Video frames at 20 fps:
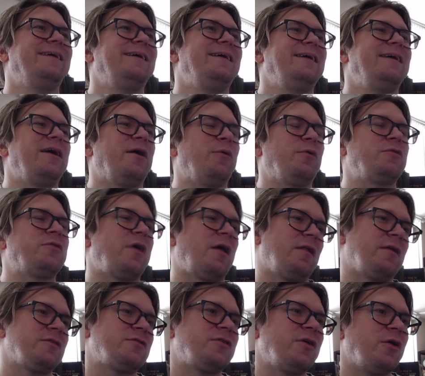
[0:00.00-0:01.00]
Yeah, it was
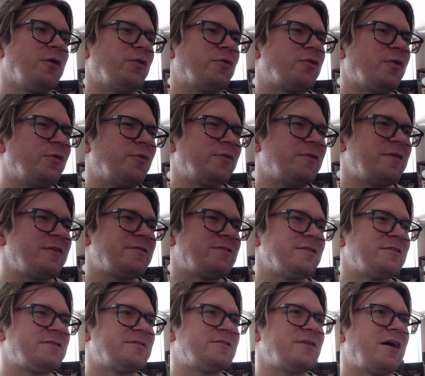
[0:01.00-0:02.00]
LSU, so this
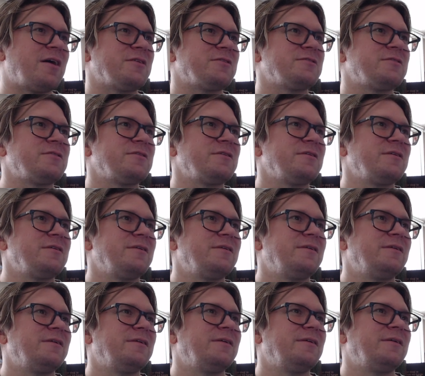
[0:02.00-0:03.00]
is sus.
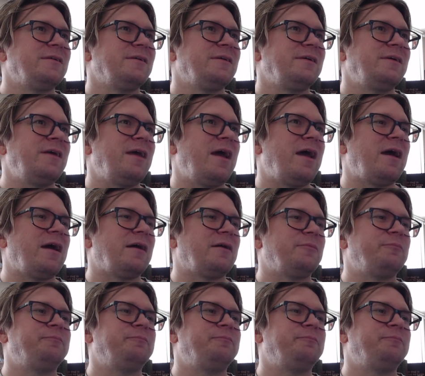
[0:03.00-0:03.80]
Yeah.